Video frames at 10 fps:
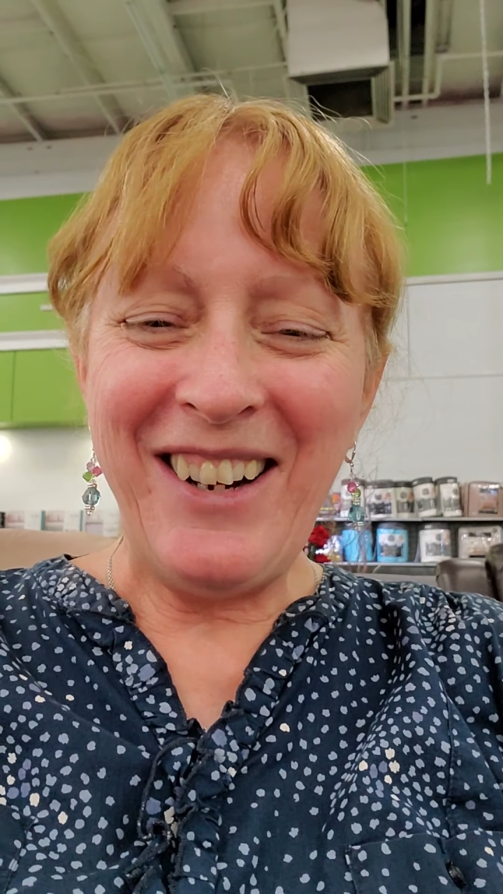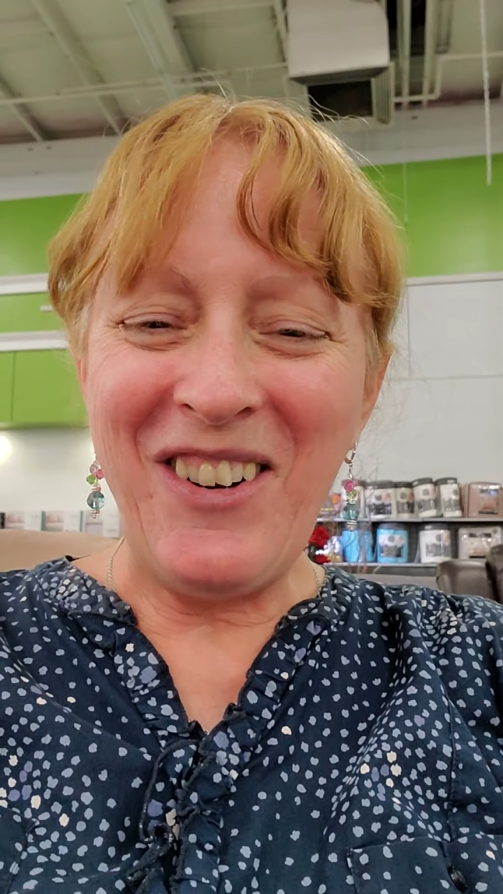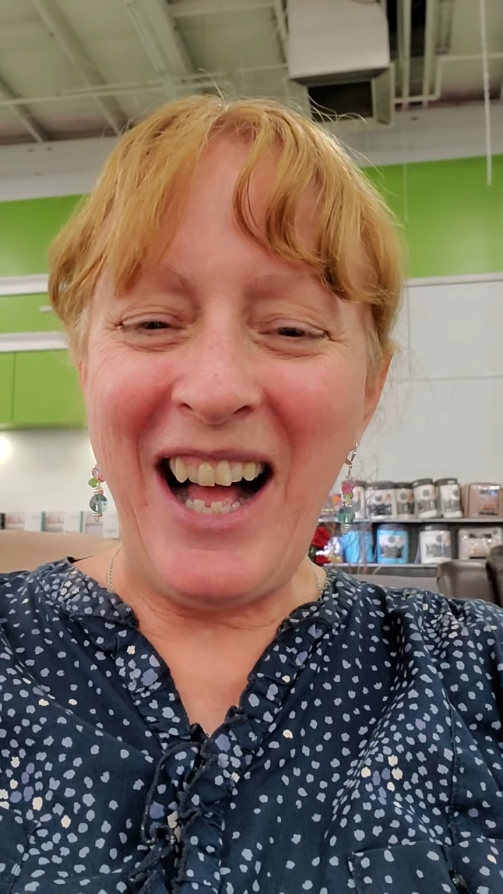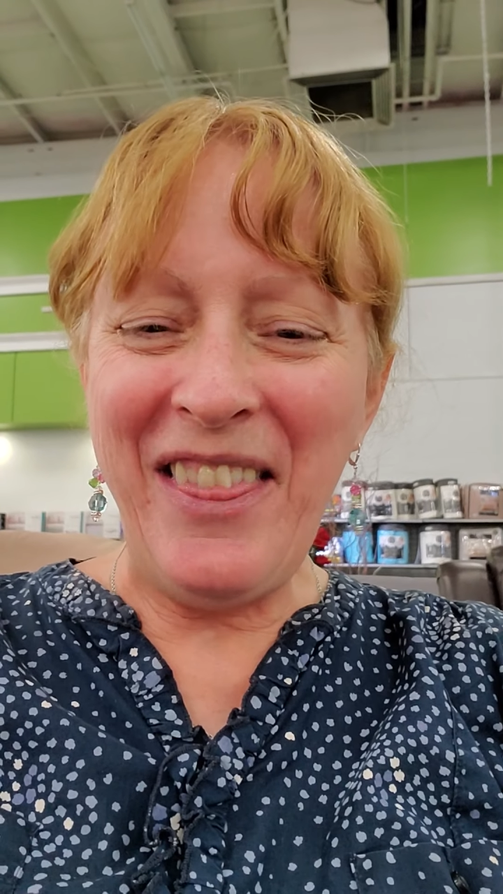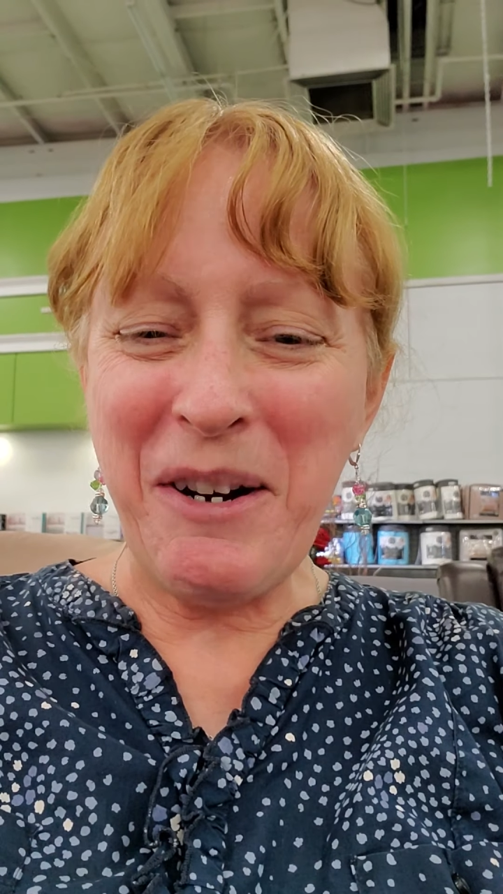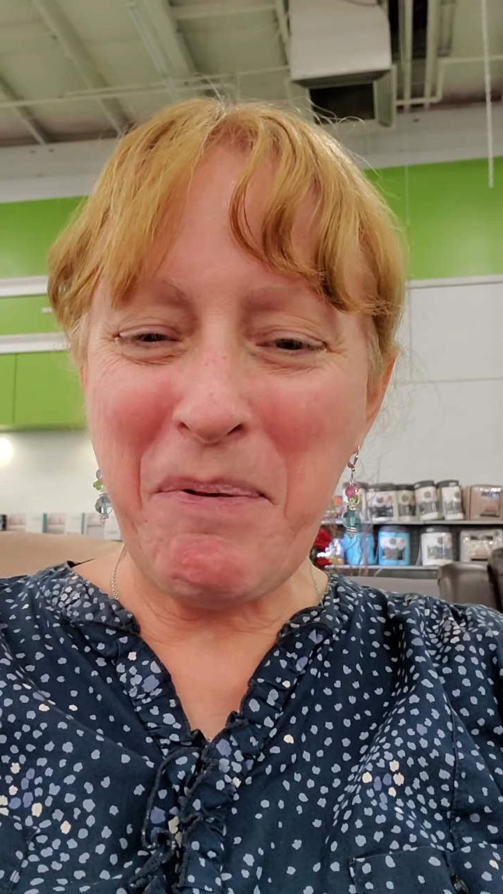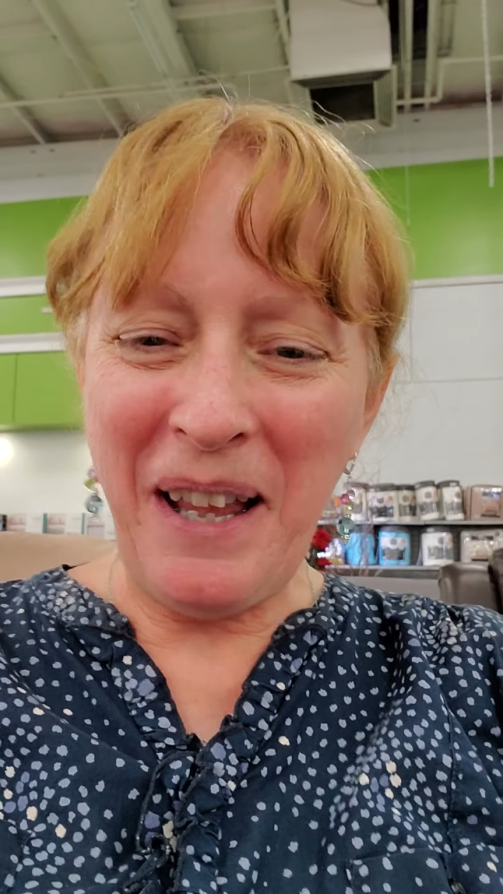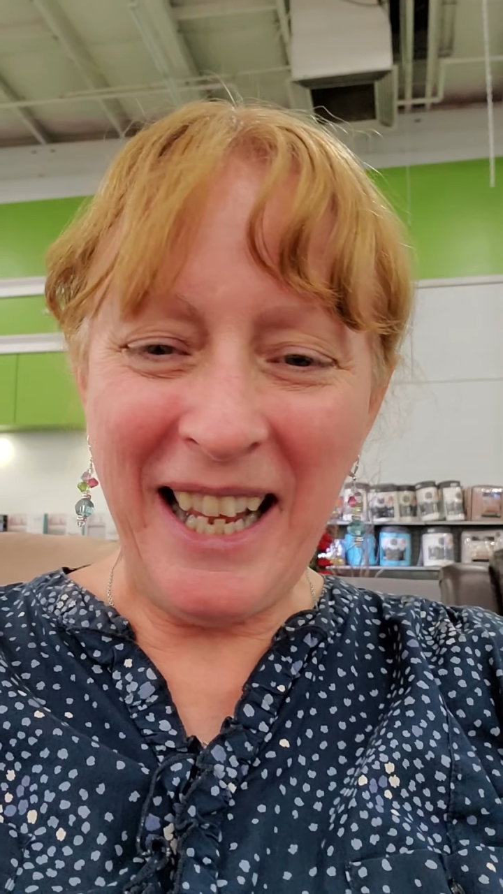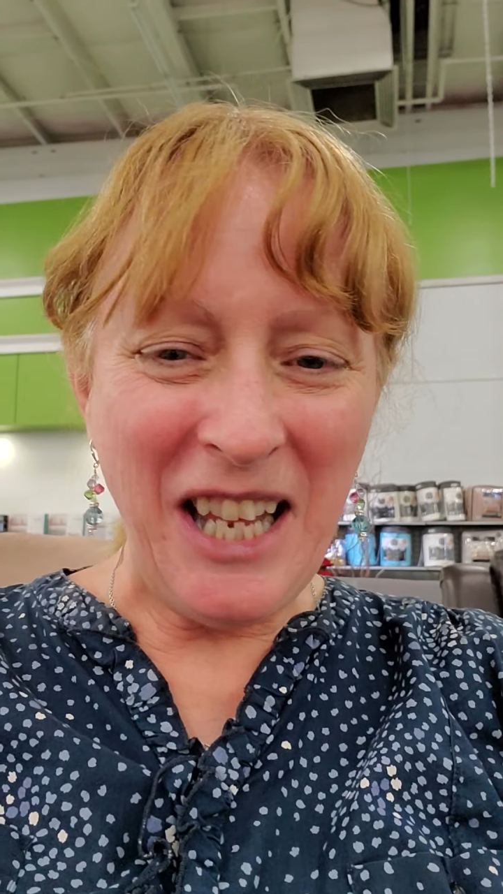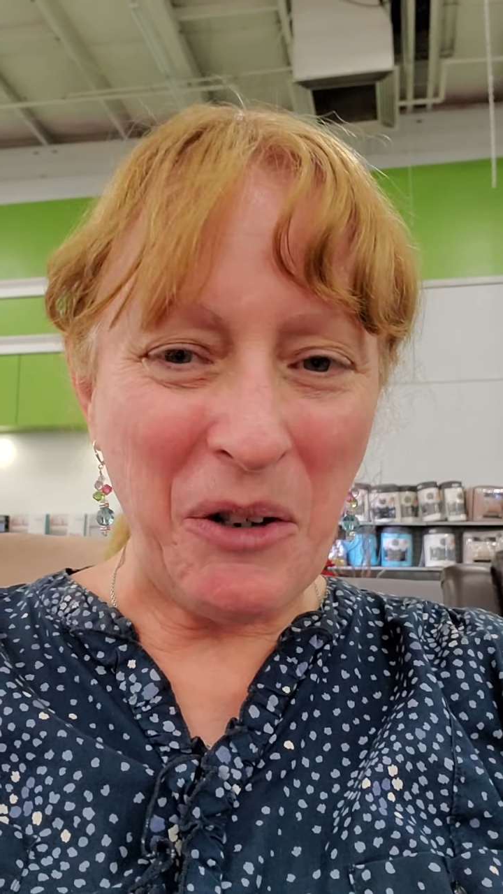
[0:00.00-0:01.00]
while they're
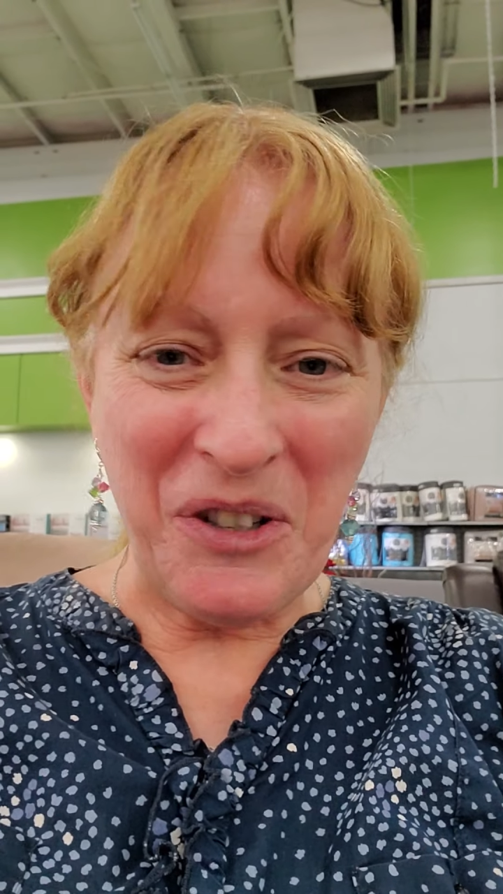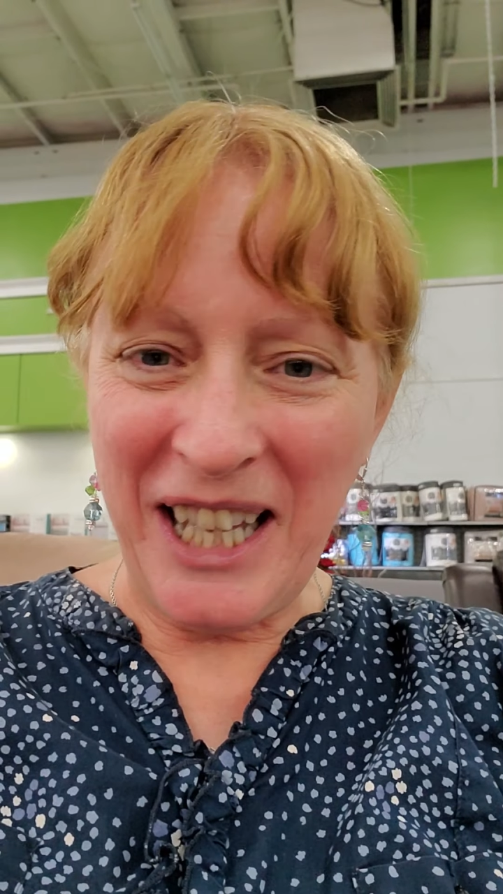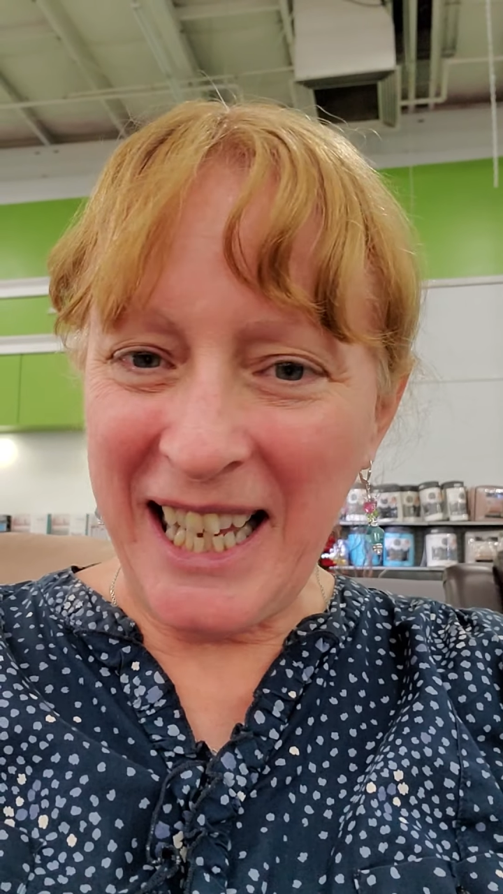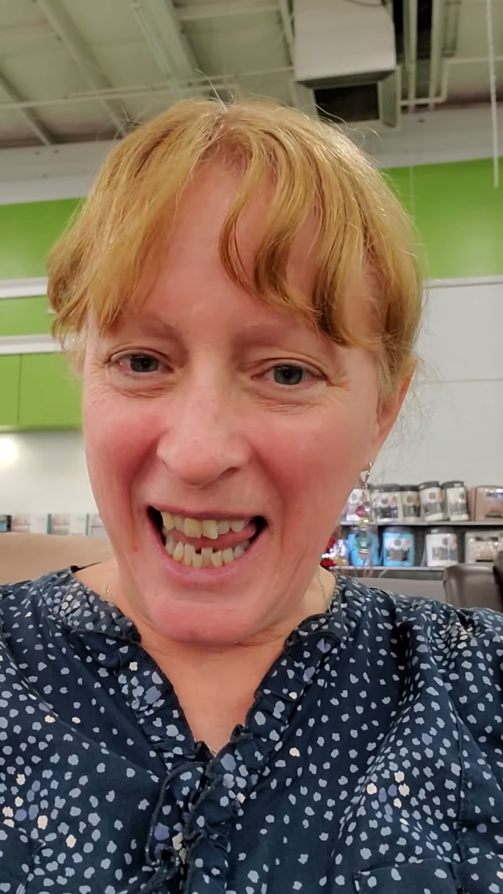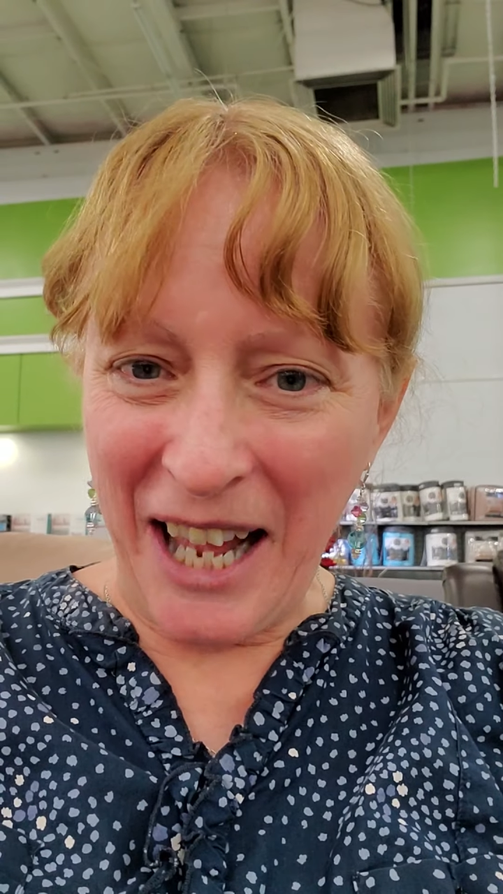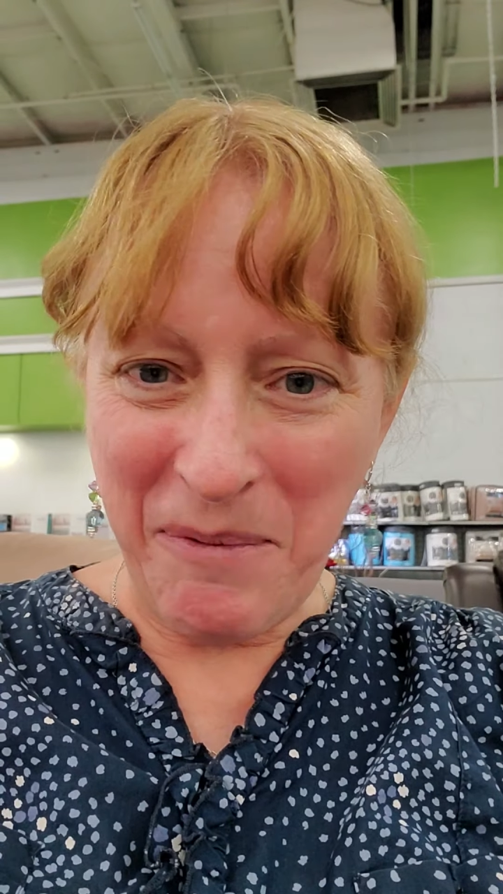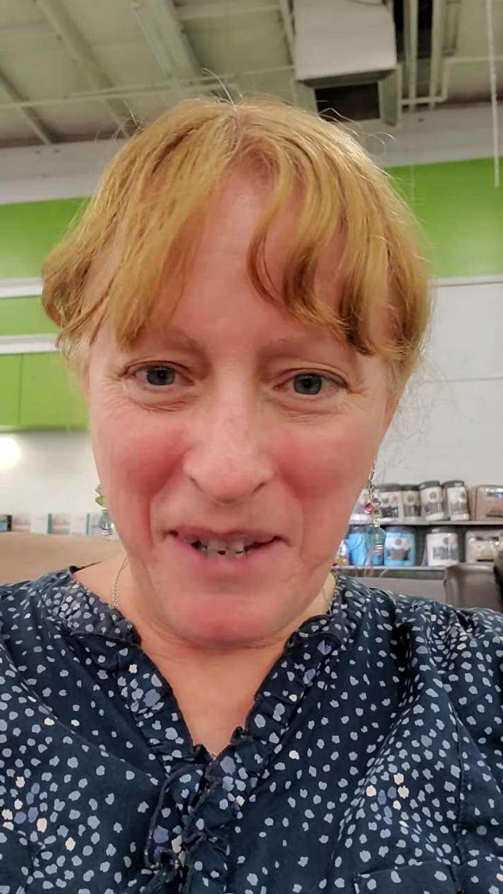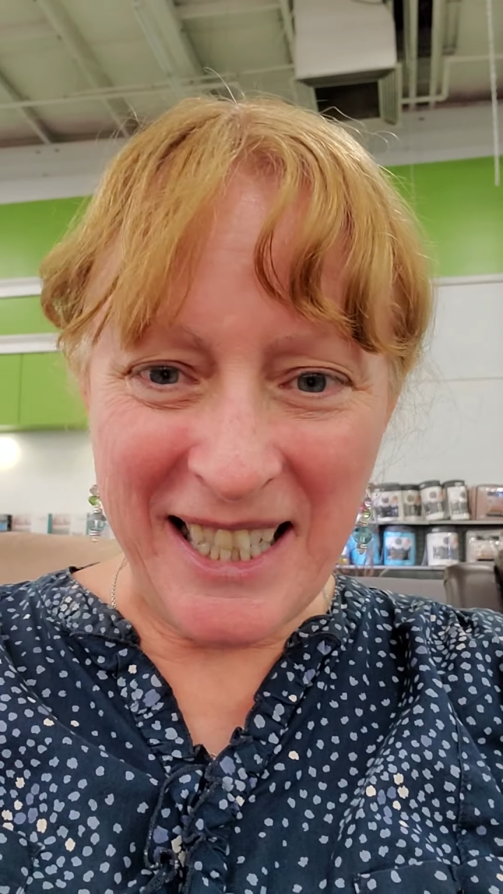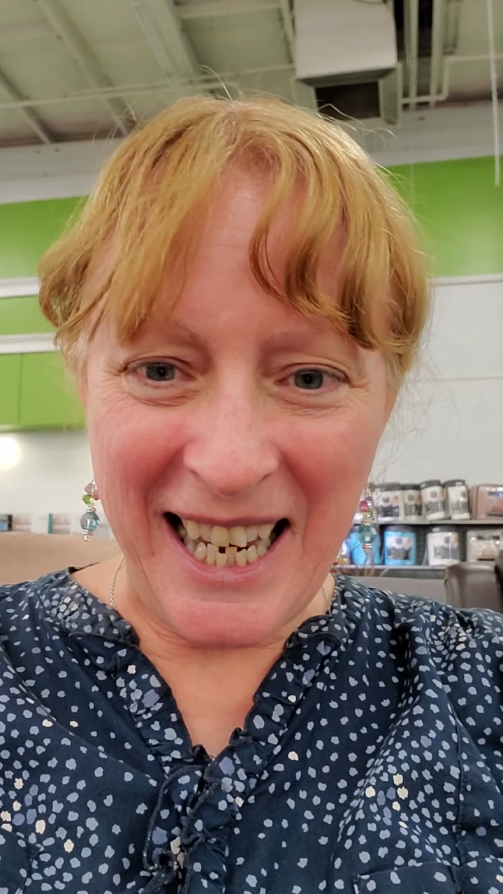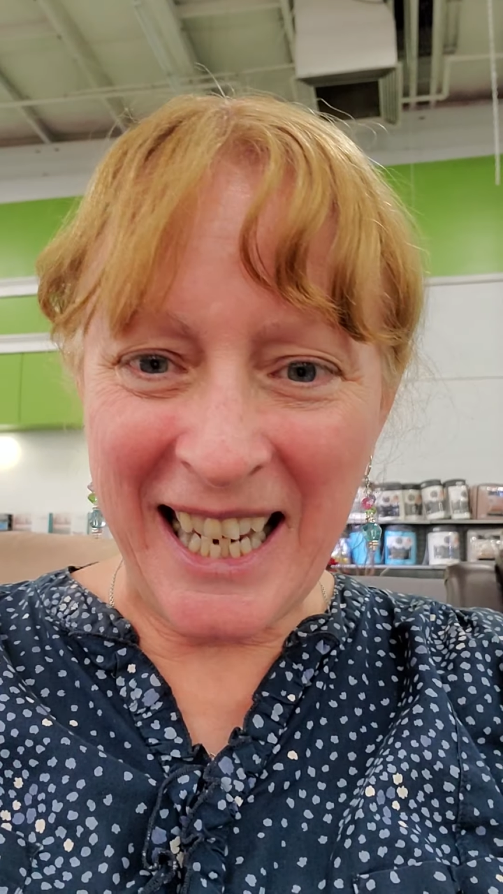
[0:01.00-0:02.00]
playing their really loud
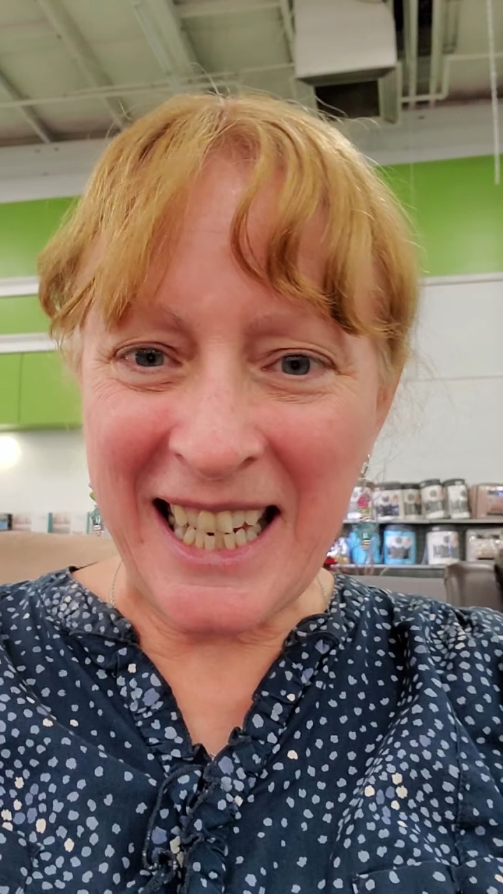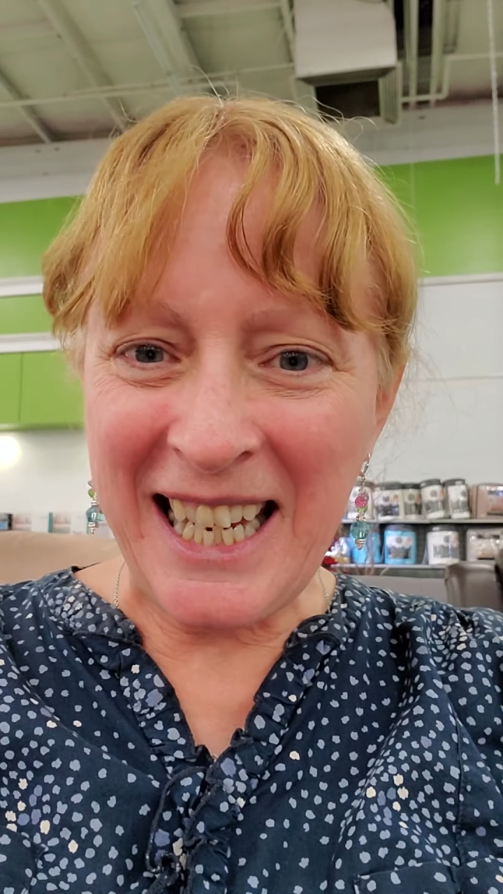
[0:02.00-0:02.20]
music